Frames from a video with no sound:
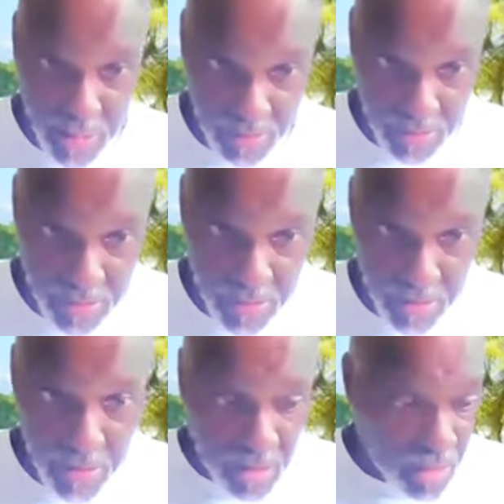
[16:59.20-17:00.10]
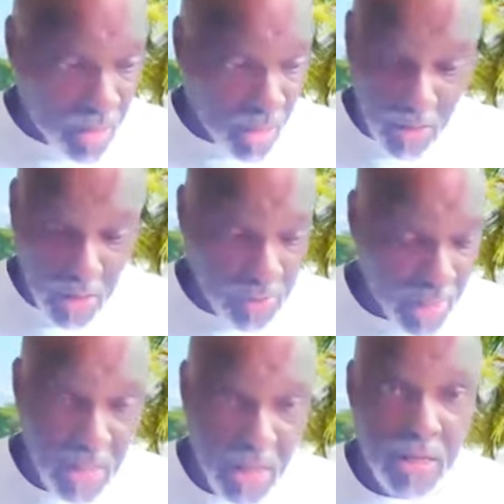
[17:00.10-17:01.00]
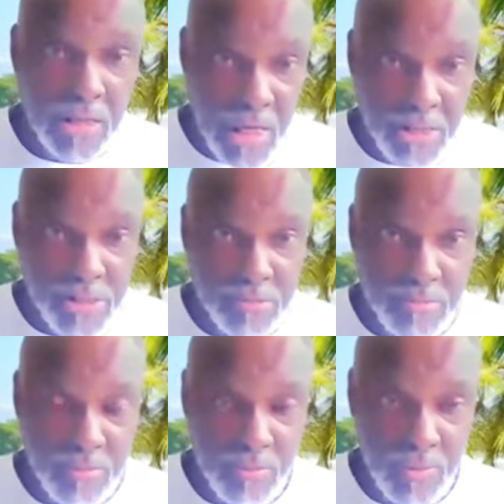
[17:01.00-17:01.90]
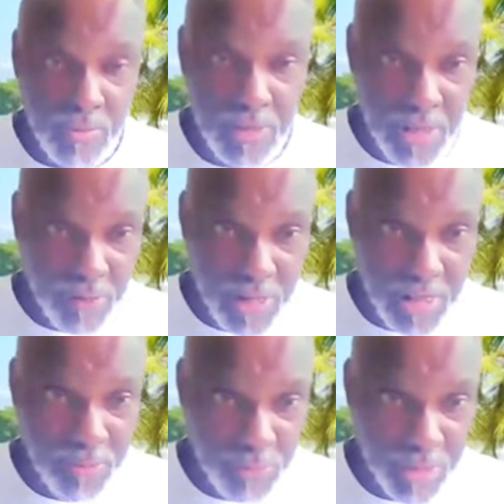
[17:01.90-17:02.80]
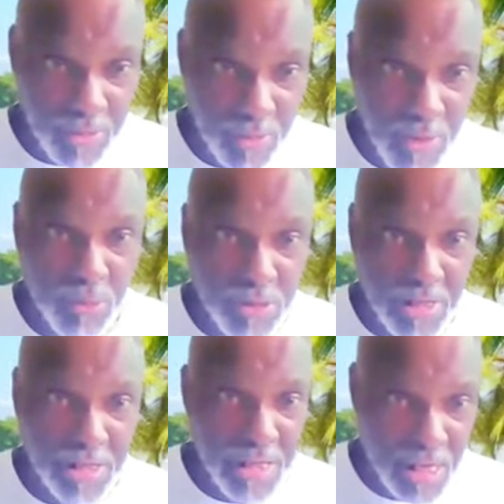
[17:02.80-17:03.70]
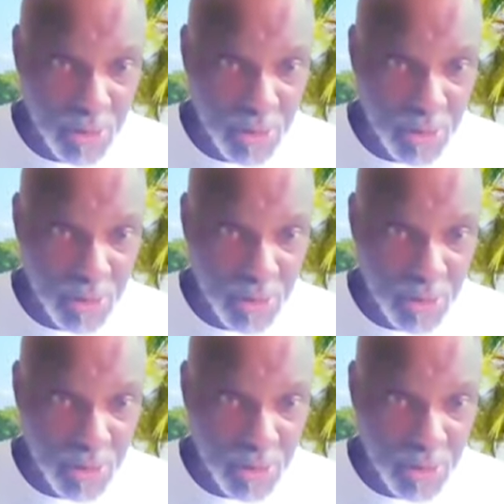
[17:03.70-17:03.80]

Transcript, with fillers: let me explain. okay, yes, we love a clean freak. We want a